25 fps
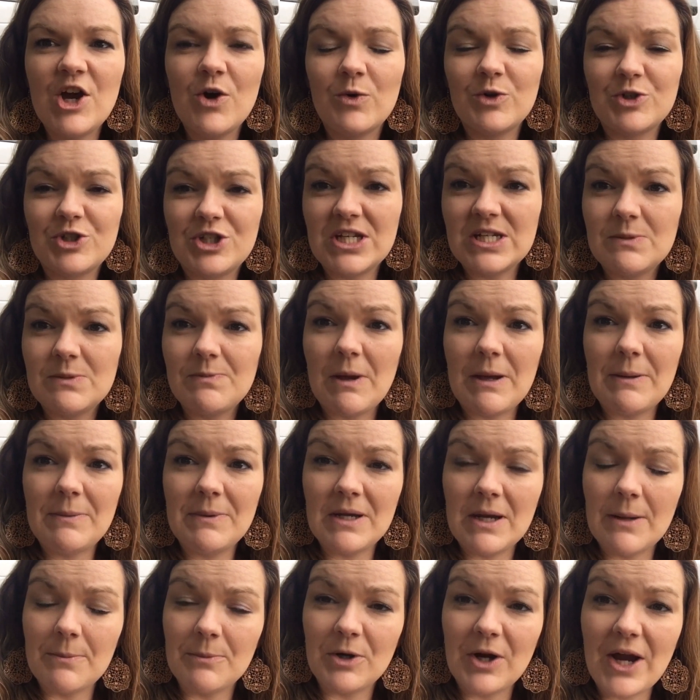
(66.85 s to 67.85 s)
well, she's
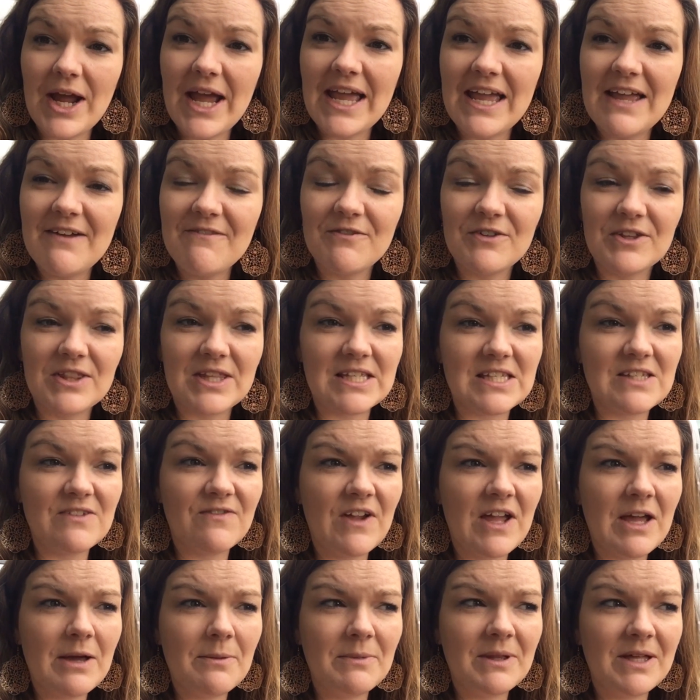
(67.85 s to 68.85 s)
baby number eight for this
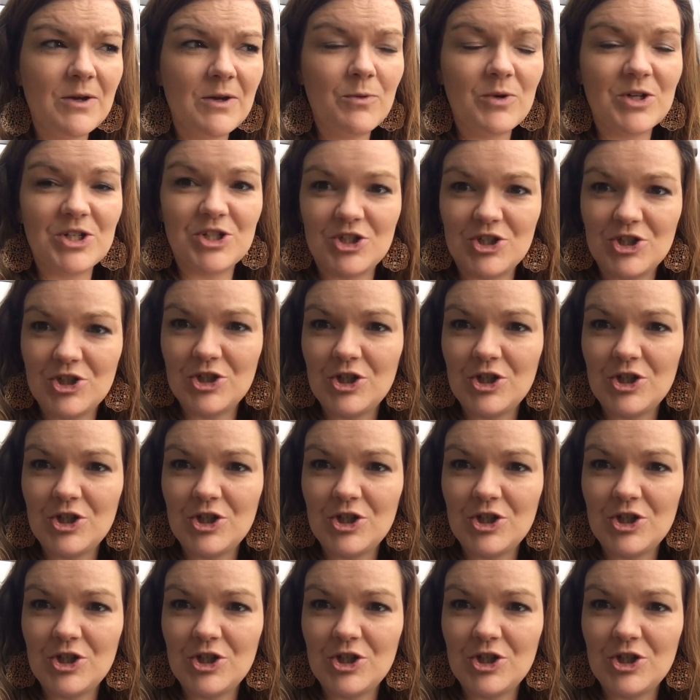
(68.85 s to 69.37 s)
family, which,